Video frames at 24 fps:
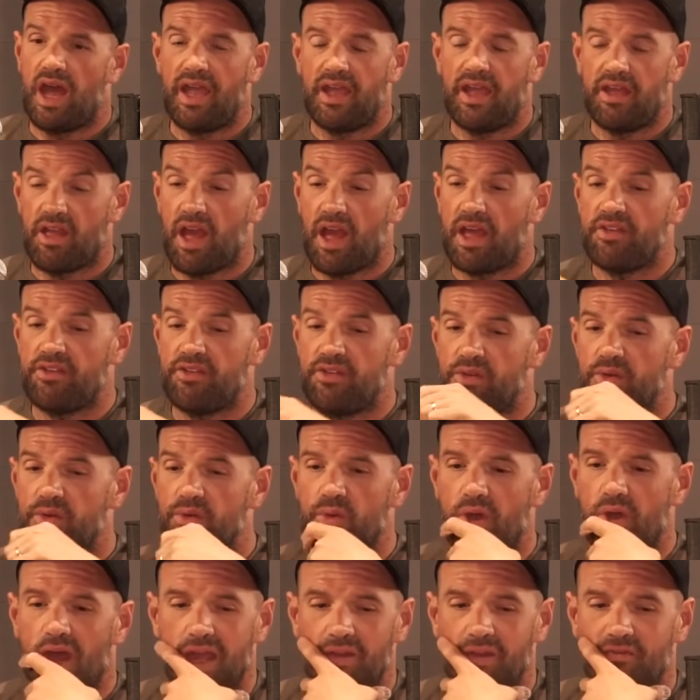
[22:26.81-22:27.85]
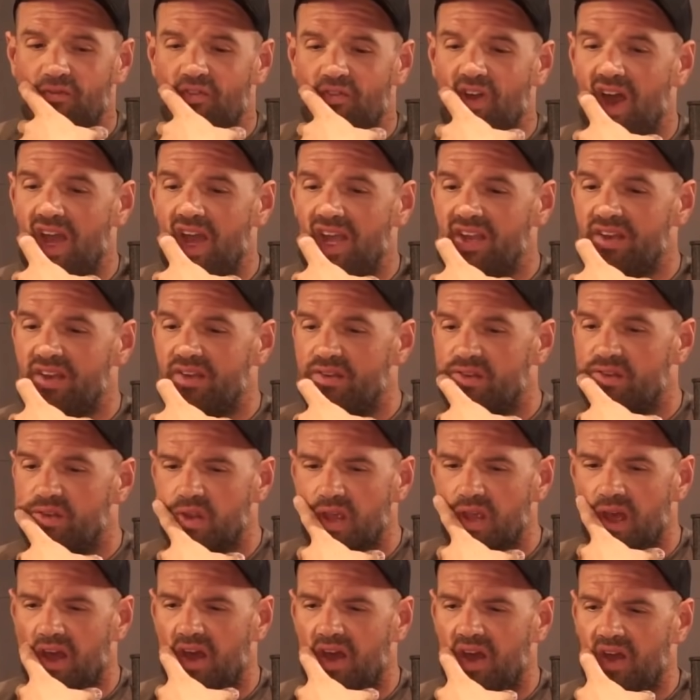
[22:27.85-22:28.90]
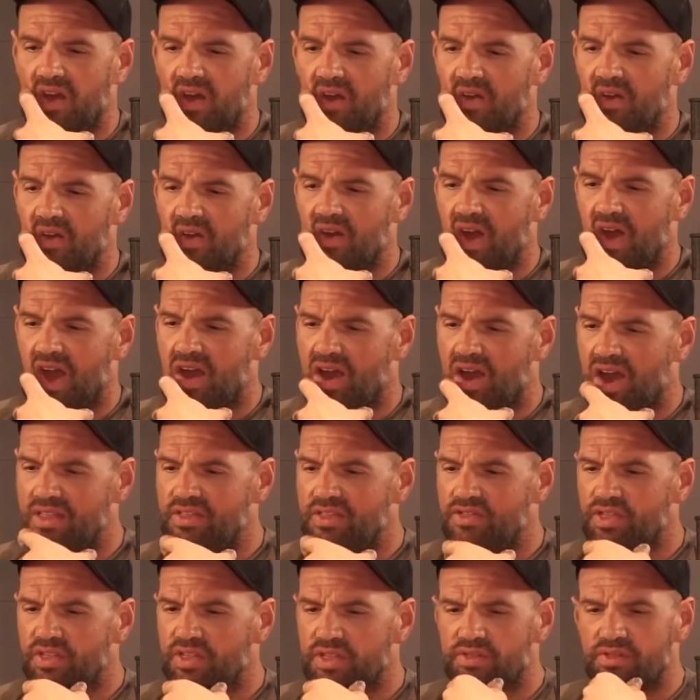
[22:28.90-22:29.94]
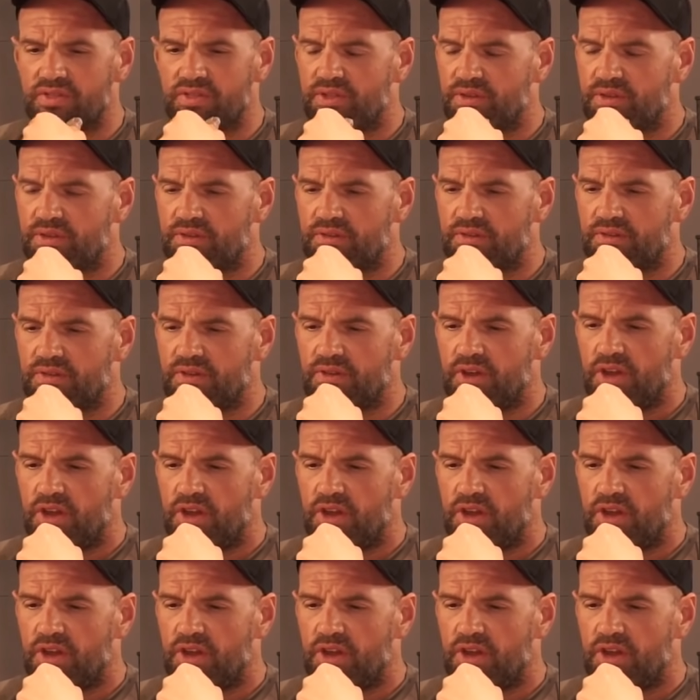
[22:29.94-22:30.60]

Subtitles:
I do. I find, I think the